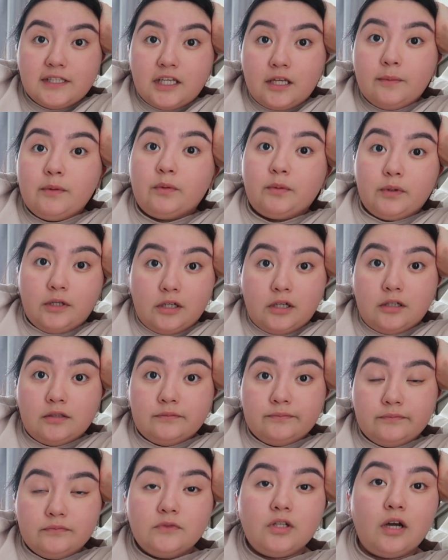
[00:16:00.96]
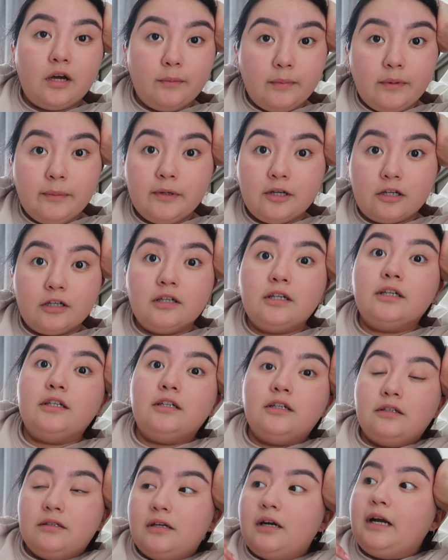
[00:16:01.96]
to keep it real, on my
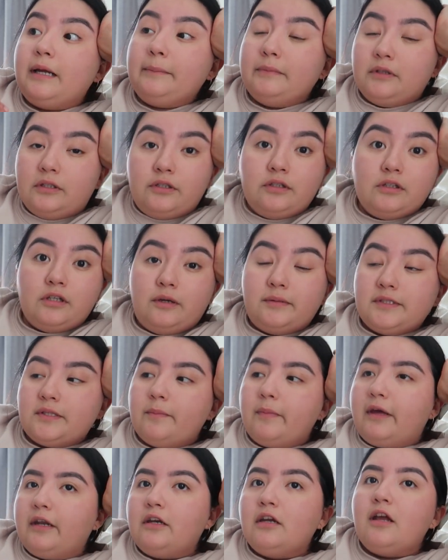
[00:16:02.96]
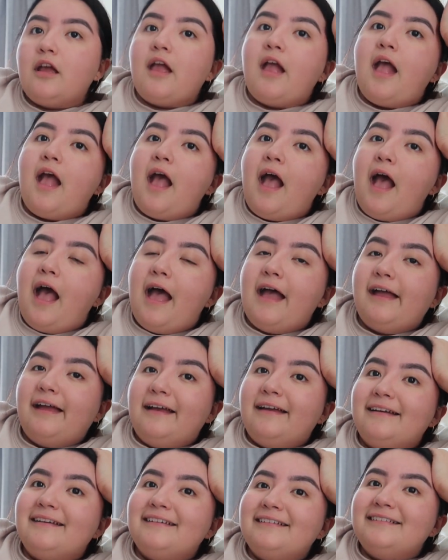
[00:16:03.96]
period, I'm literally always in bed.
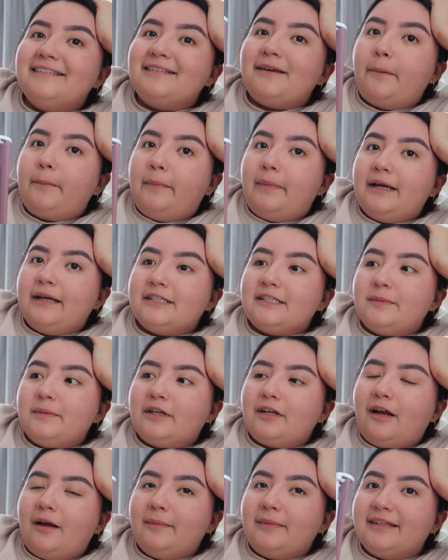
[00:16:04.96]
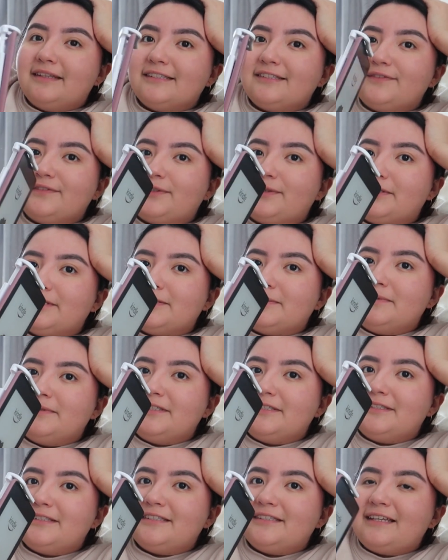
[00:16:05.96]
And my husband got me this for
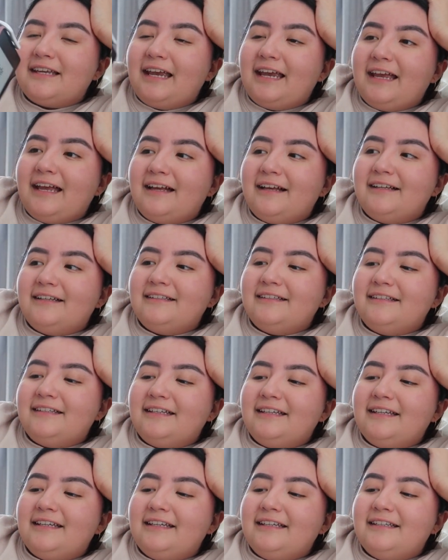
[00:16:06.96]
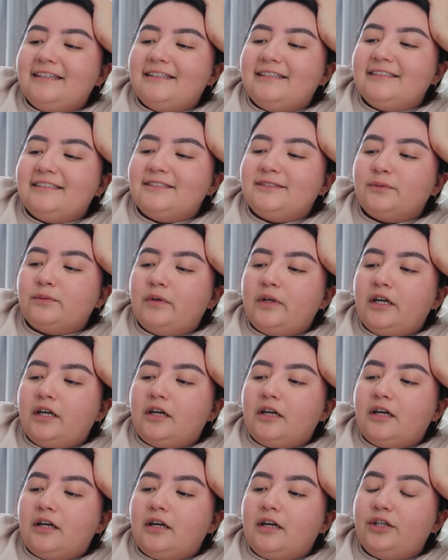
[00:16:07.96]
Christmas, and it is
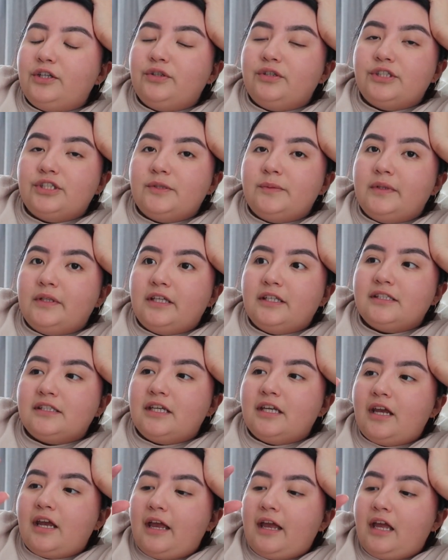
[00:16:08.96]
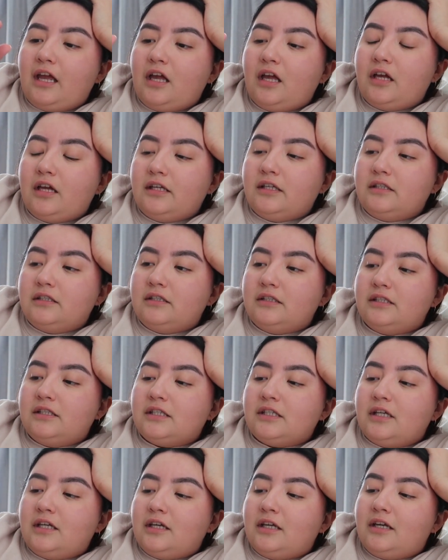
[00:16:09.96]
where you can just be lazy and
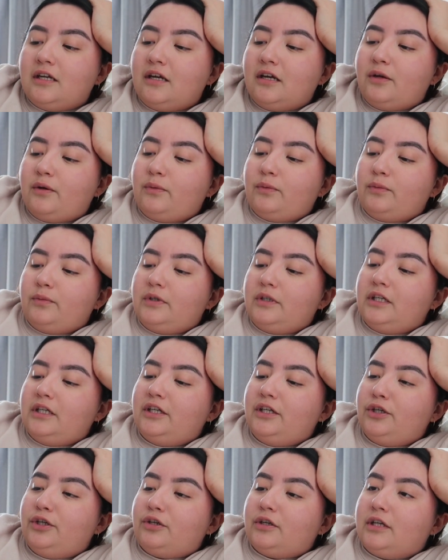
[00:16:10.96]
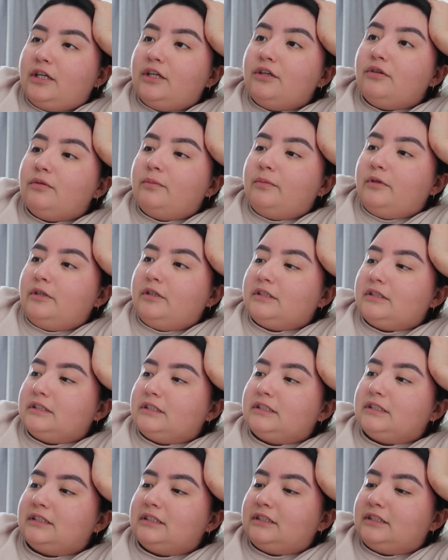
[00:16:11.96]
read your Kindle
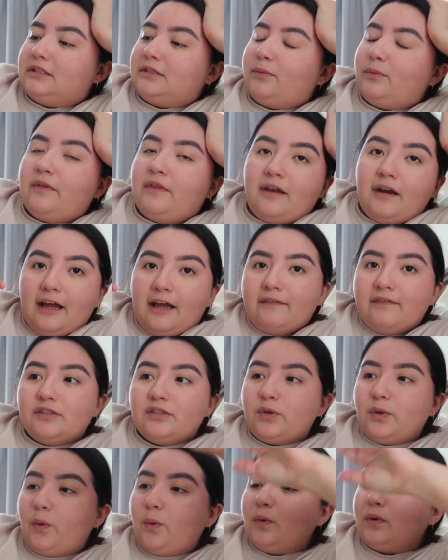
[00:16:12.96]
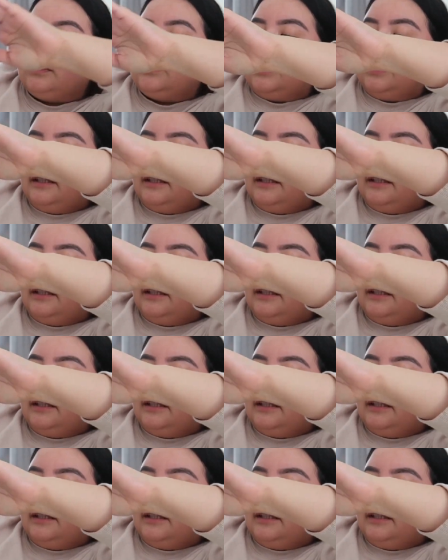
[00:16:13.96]
books without having to hold